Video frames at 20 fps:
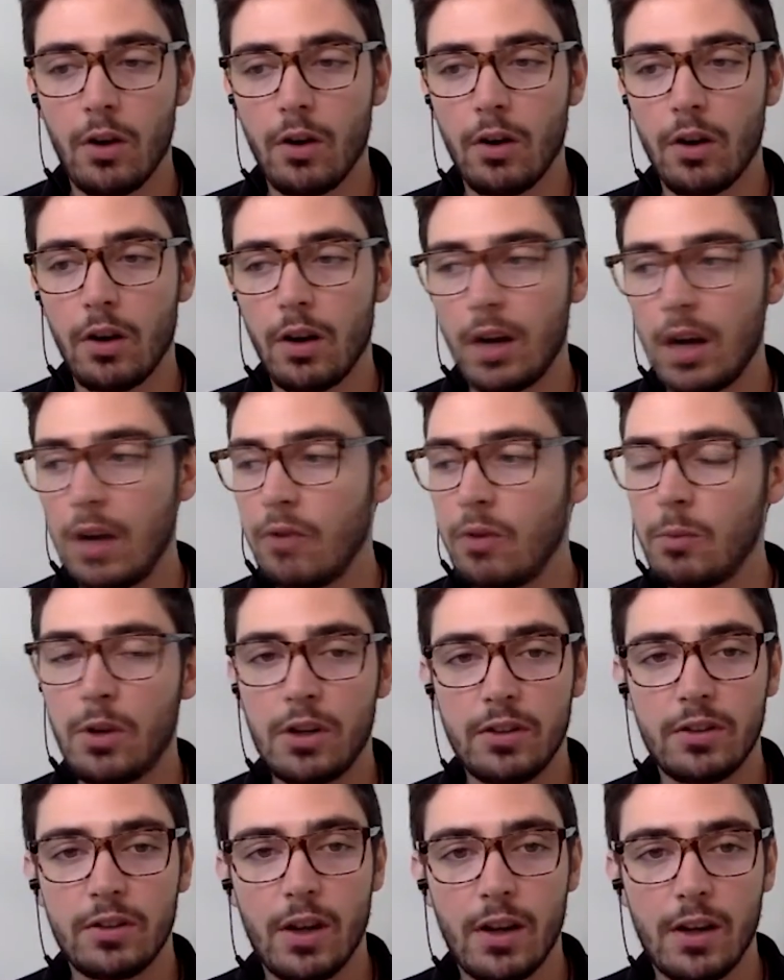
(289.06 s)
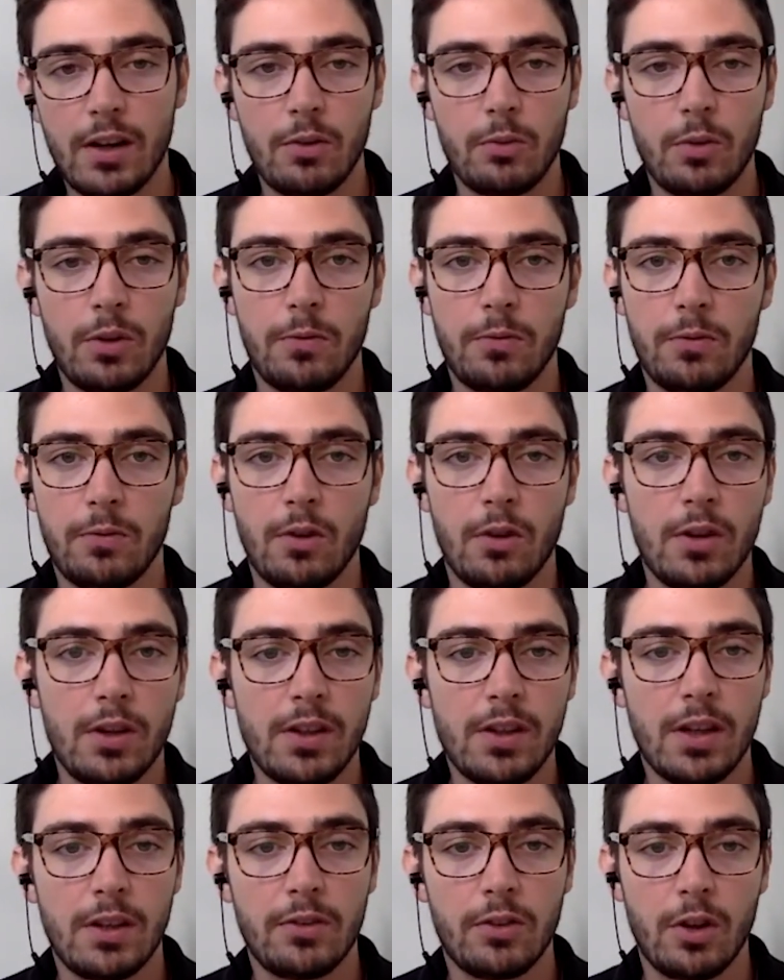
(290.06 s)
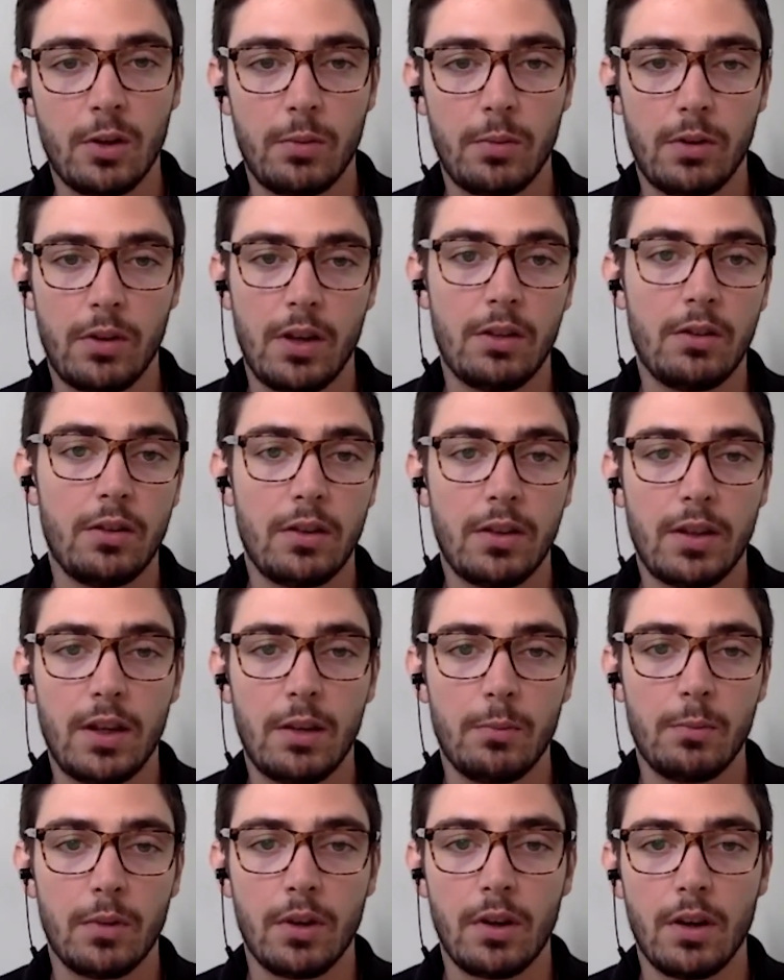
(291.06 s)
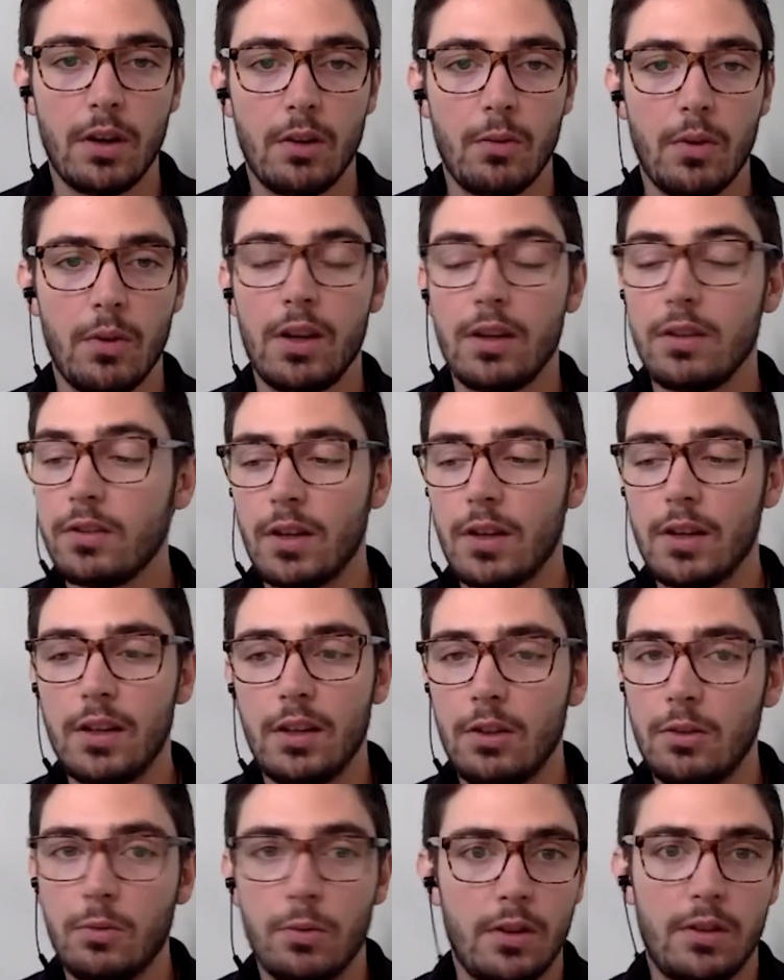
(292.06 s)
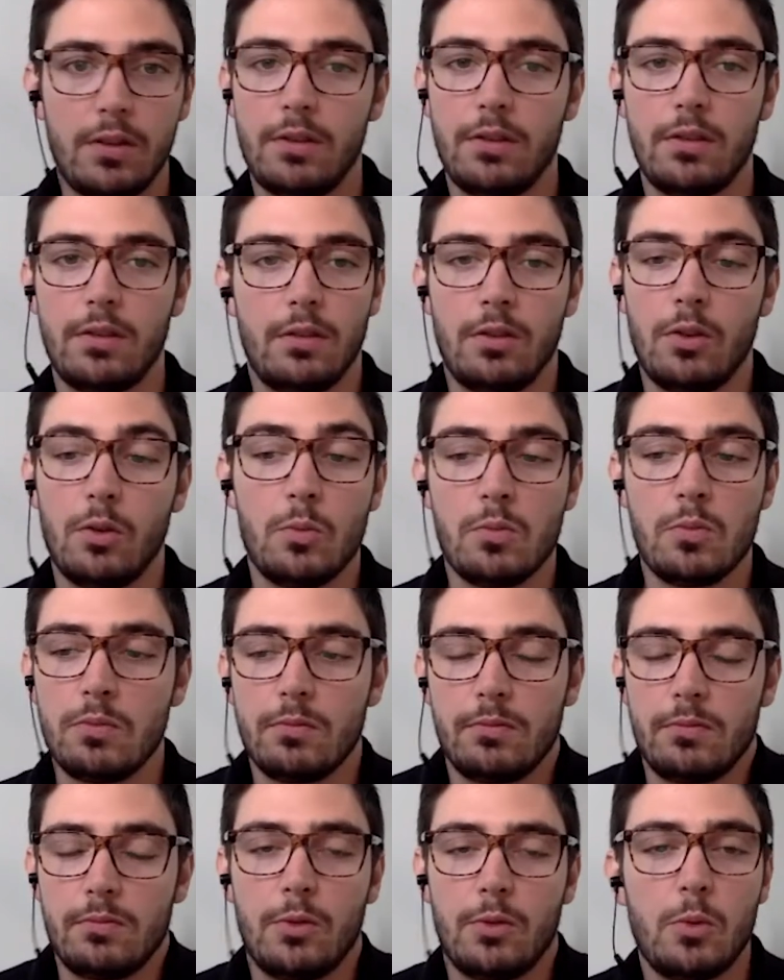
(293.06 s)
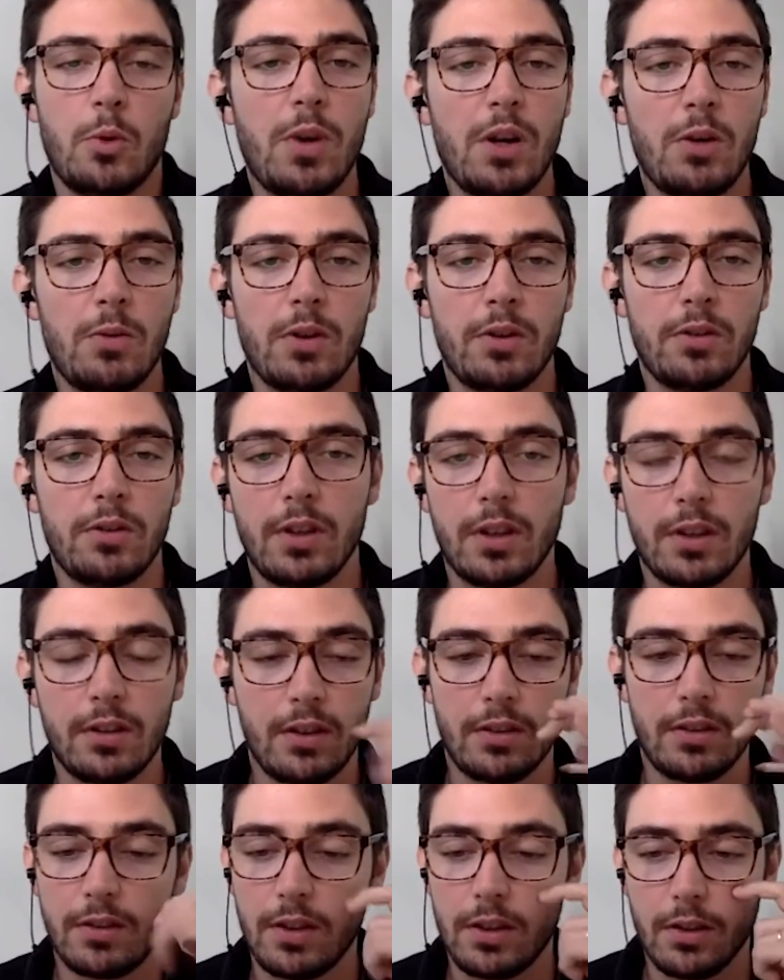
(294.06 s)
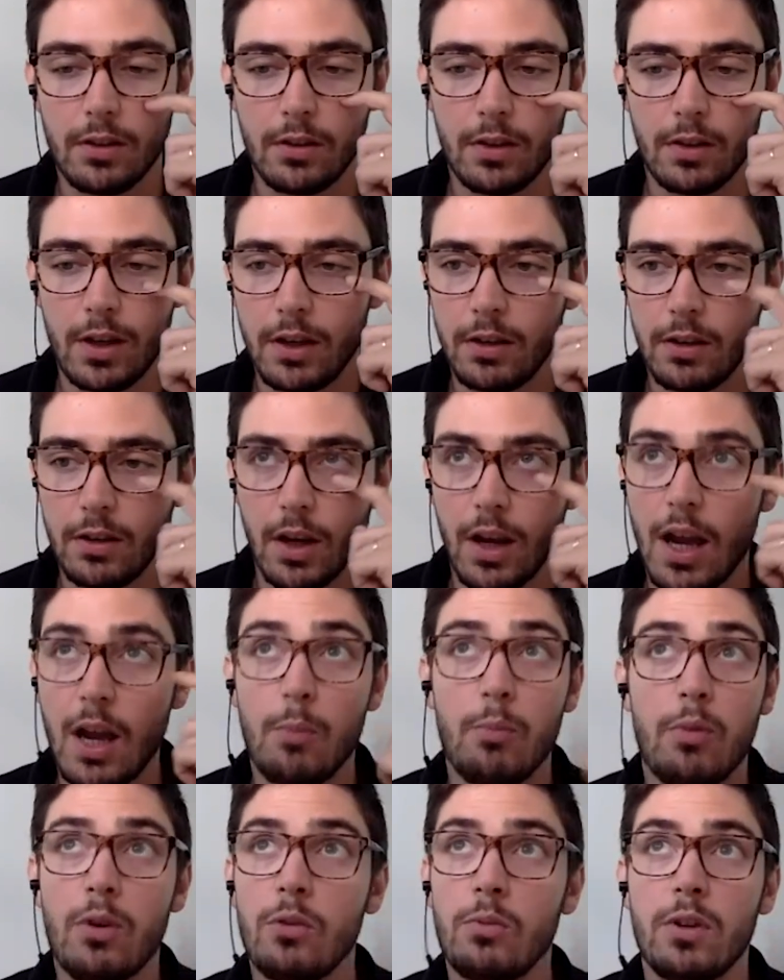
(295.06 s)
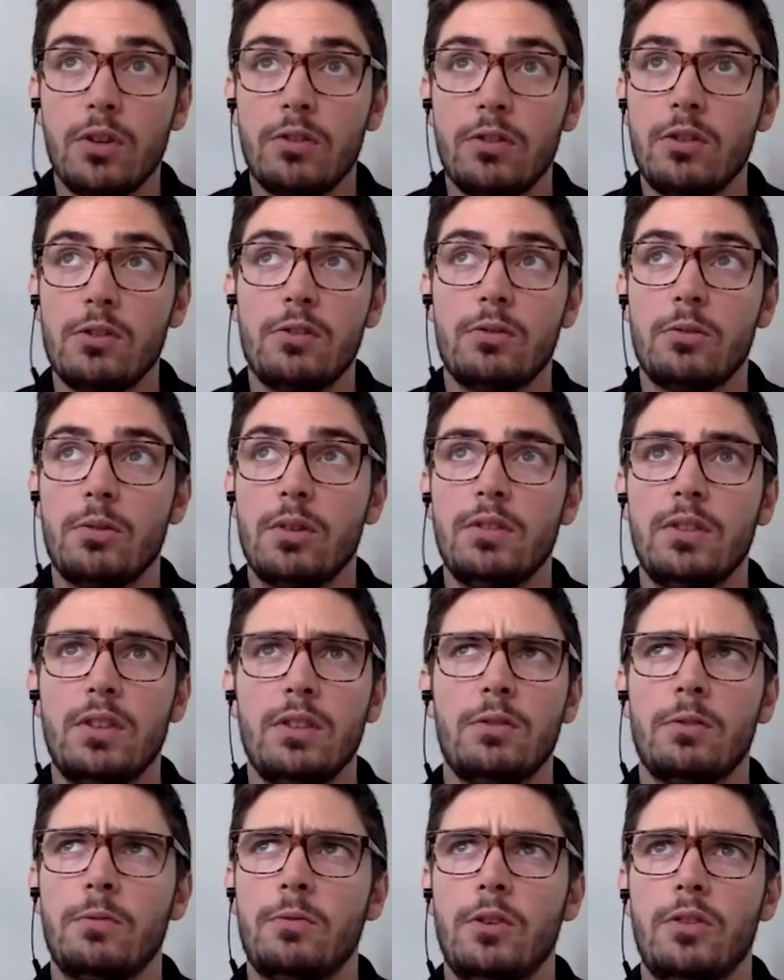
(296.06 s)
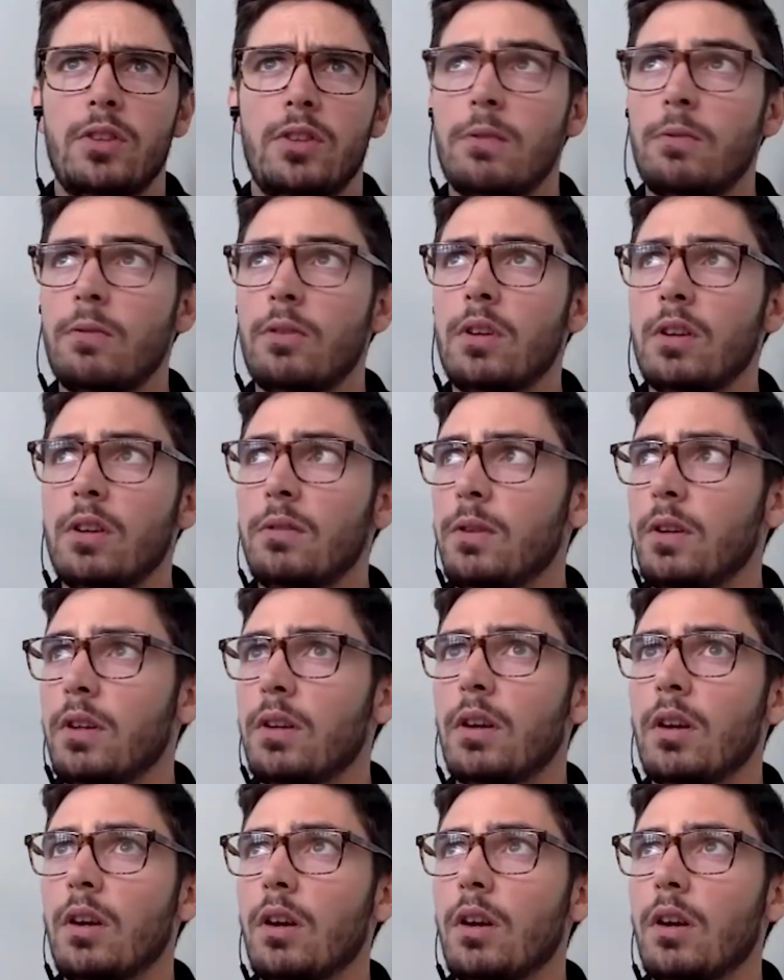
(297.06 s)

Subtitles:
everybody started with only desktop at the time. When I started, it was the mobile wasn't existing. Like Apple was just releasing the first iPhone, I think.